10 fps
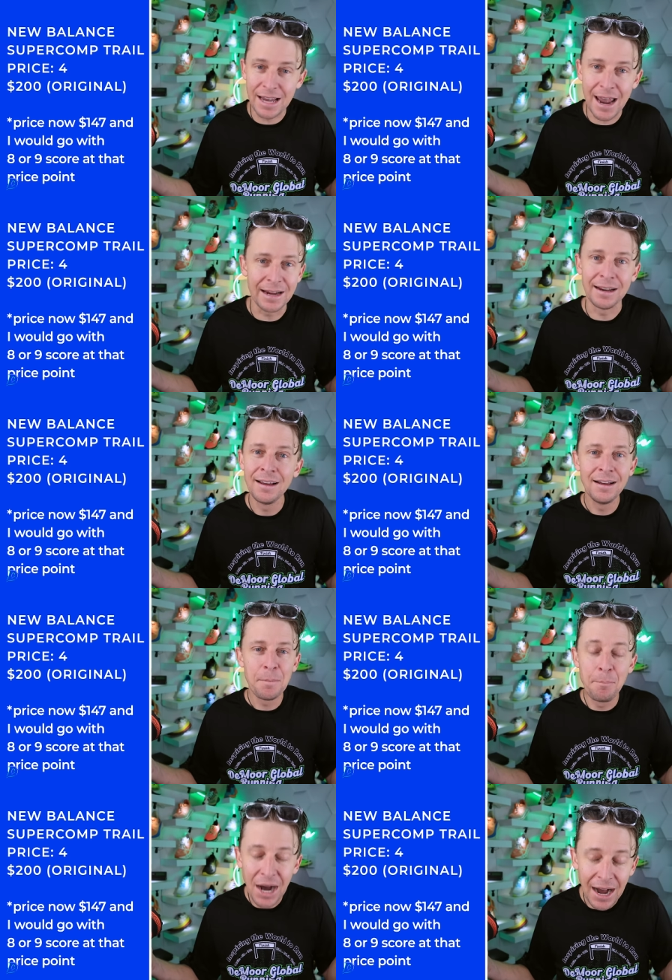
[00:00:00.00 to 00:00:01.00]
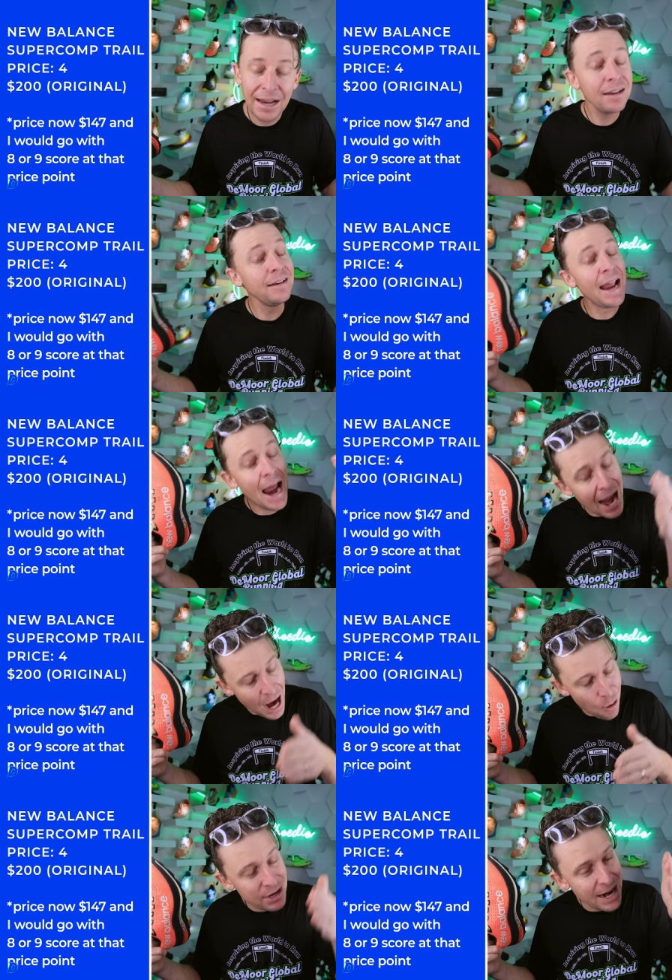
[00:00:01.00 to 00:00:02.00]
10. But
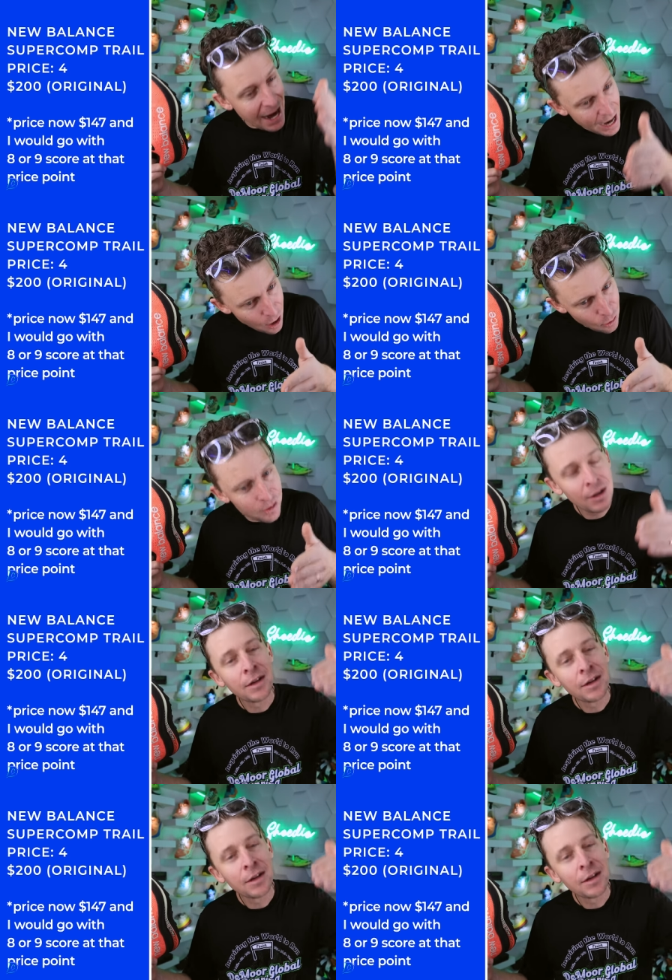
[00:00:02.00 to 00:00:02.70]
now, now,